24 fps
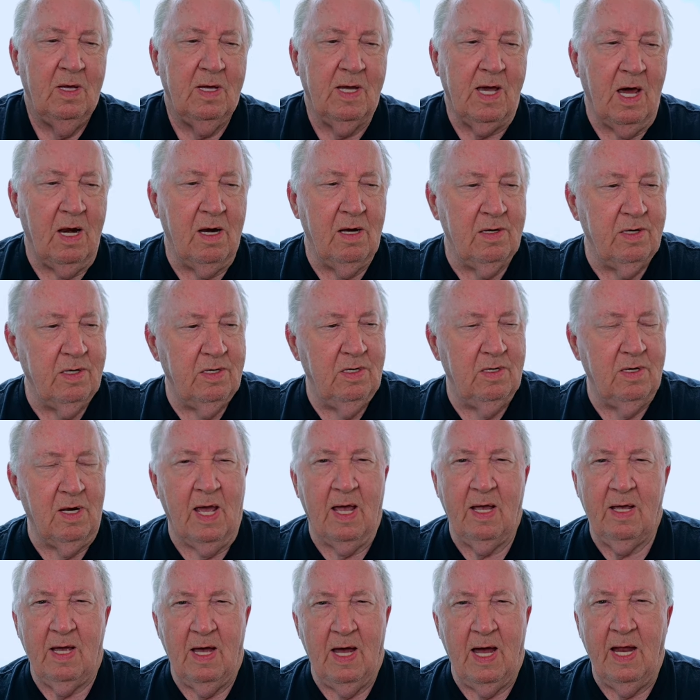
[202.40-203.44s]
kind of
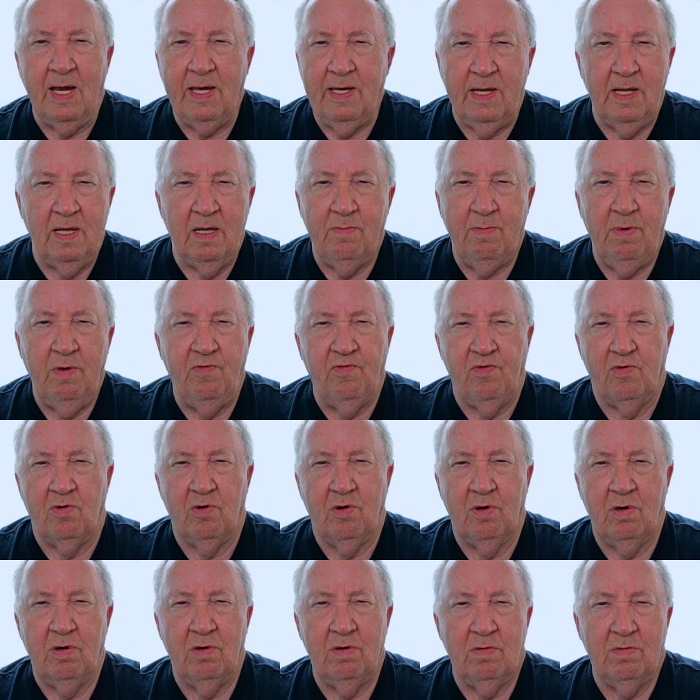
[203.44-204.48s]
like I did
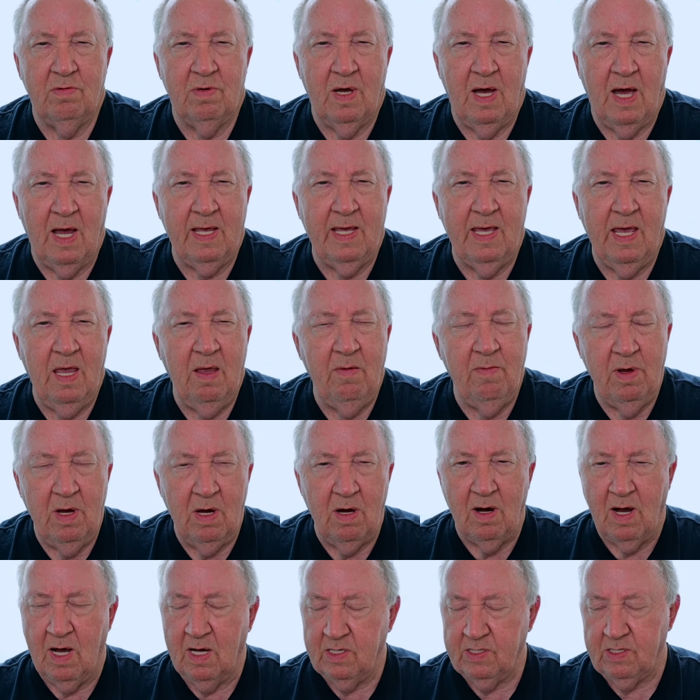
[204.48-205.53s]
before I came
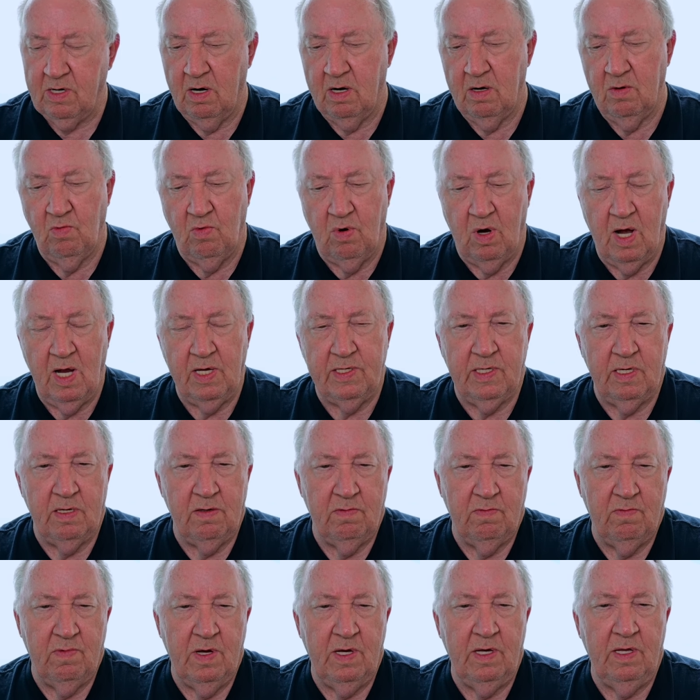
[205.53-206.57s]
here, I started
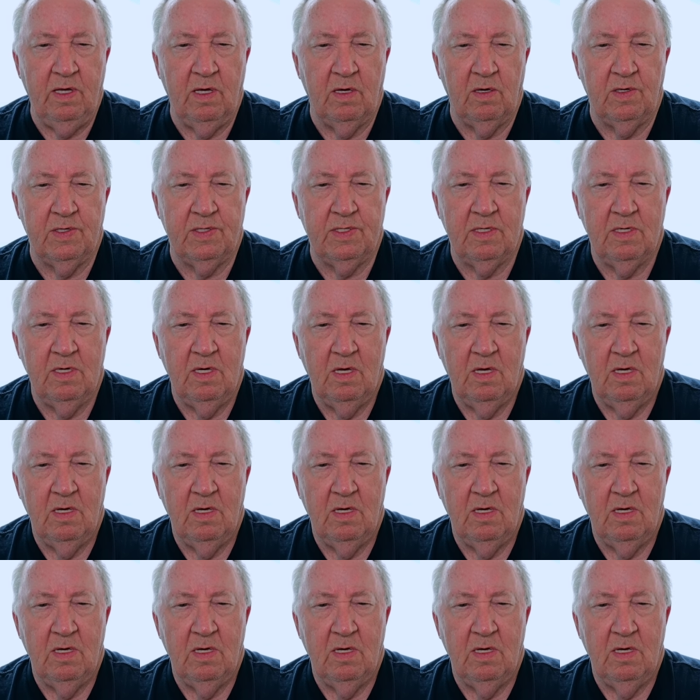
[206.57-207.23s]
watching videos.